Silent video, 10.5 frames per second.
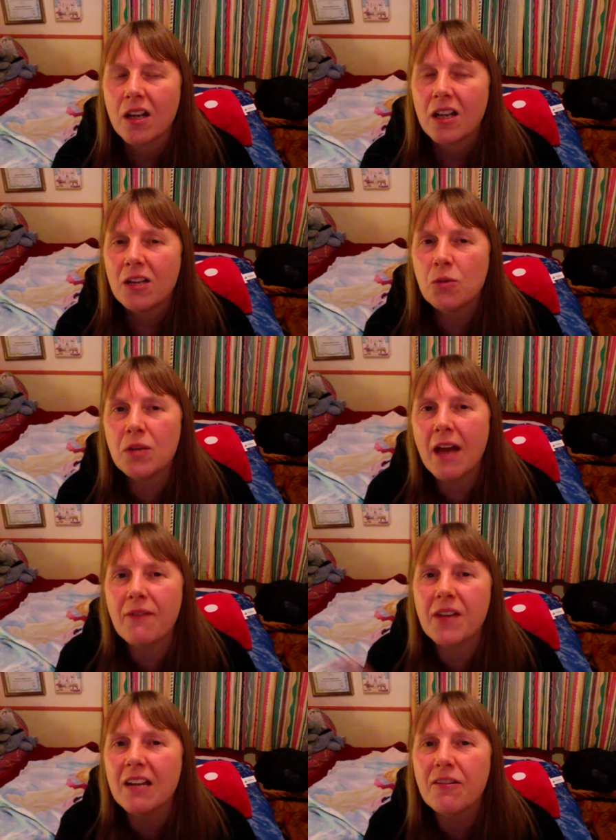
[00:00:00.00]
you're
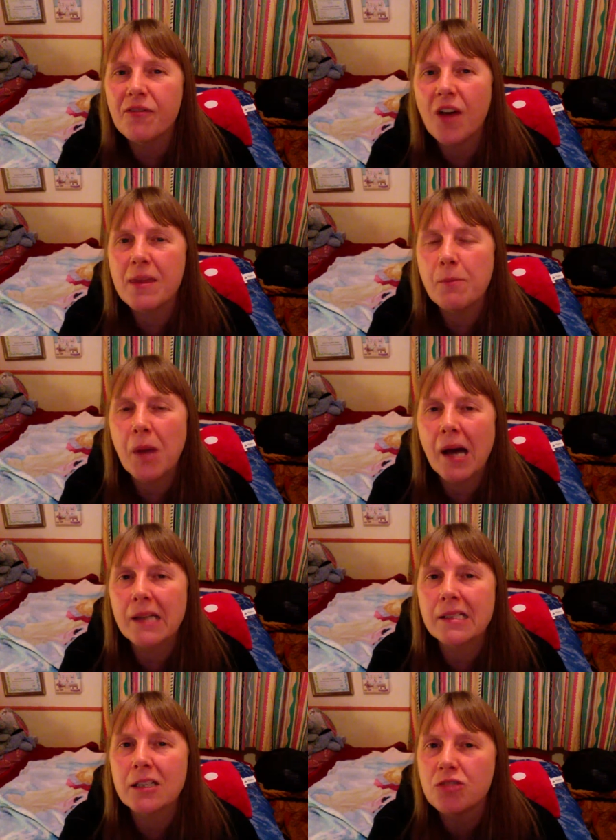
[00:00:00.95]
never going to find the
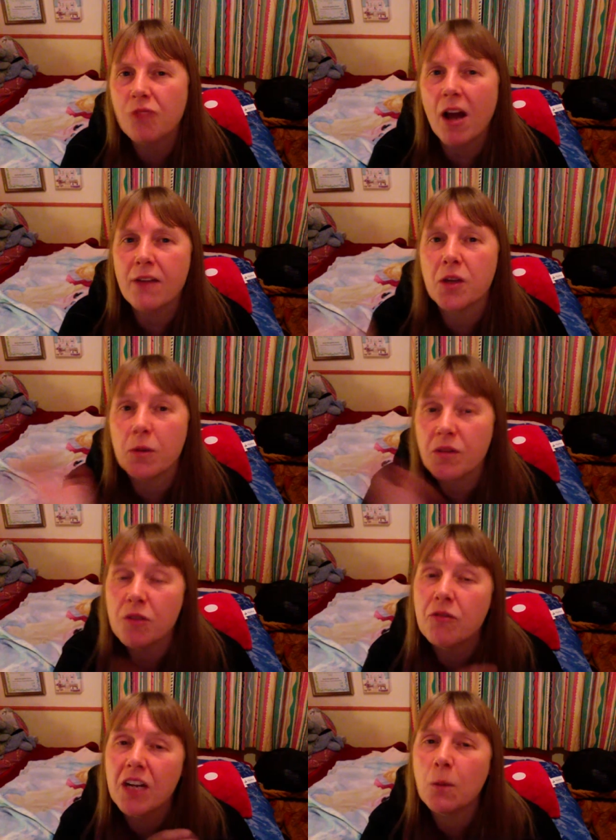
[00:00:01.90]
person who's right for you if
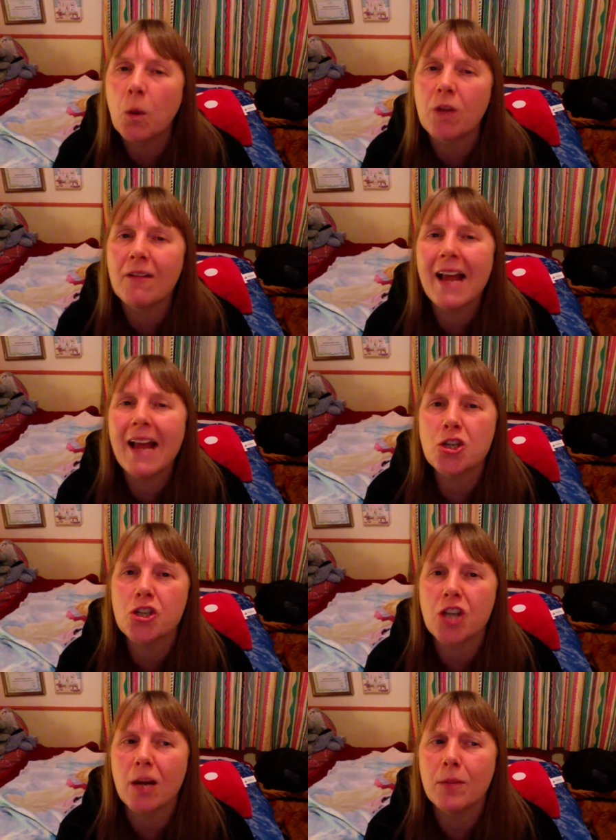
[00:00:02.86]
you really want a
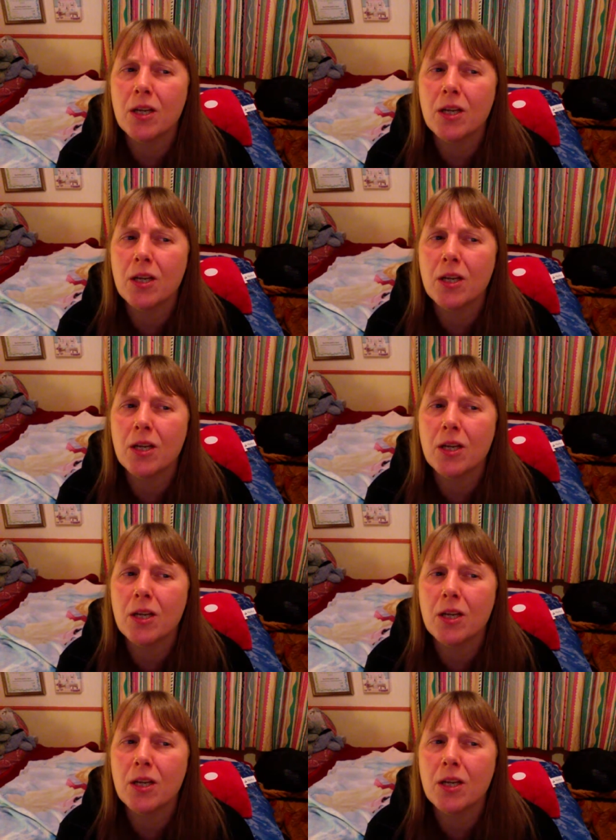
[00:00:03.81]
relationship.